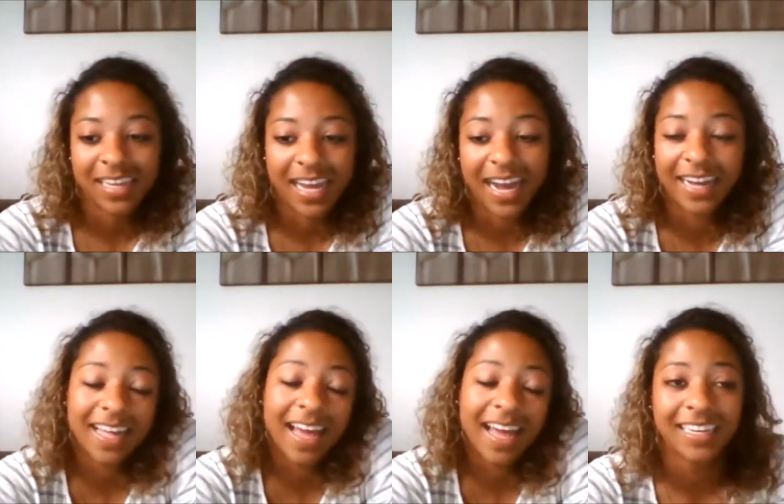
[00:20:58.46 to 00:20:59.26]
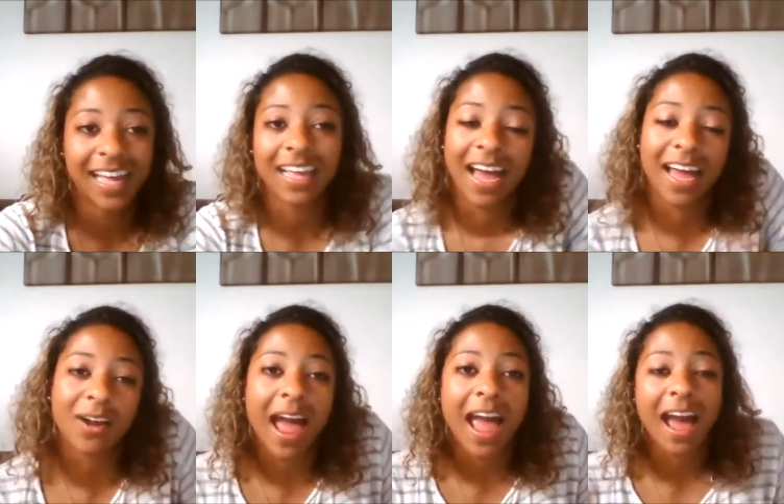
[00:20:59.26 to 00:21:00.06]
I, at the end, I I
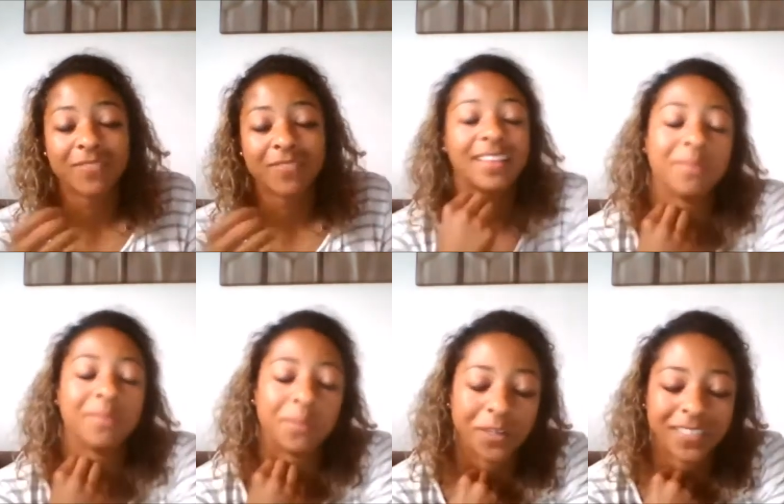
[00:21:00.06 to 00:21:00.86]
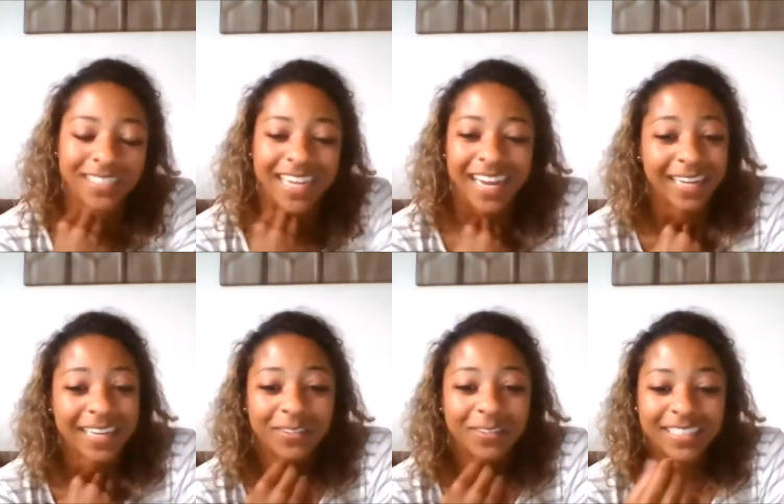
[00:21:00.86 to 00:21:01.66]
don't I have nothing more to say. I
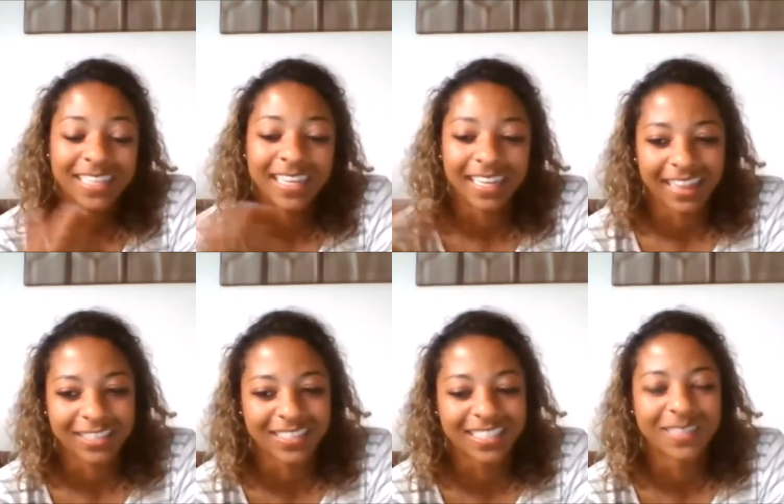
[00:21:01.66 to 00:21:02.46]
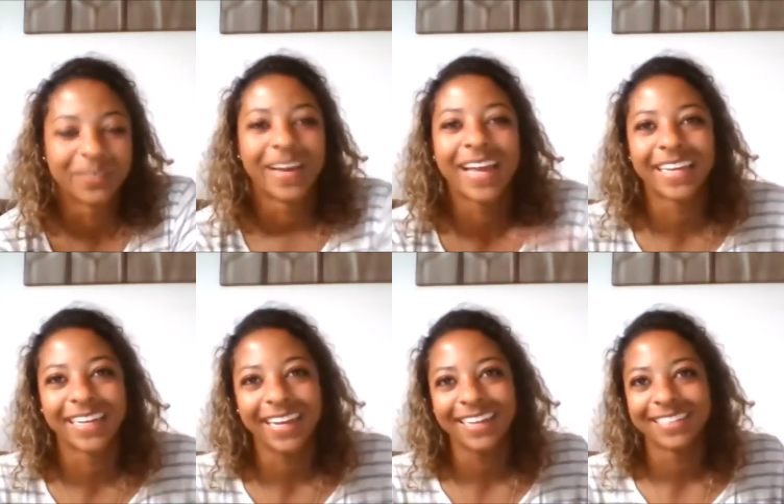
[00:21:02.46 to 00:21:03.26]
can only say like that's just the way
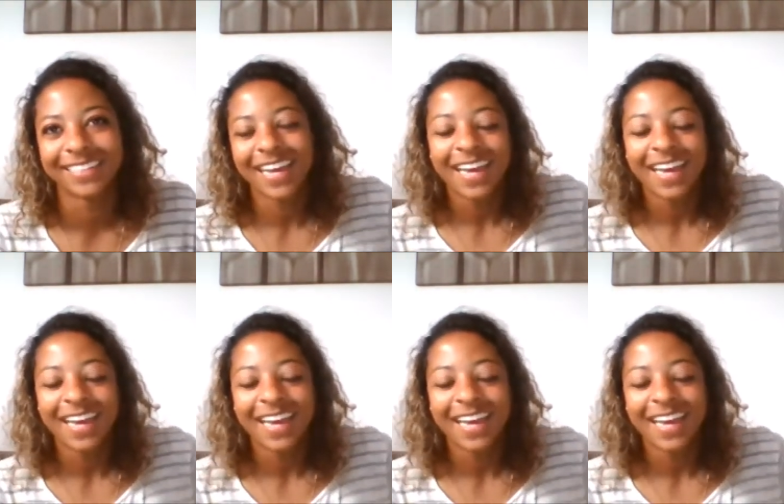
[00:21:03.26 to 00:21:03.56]
it is.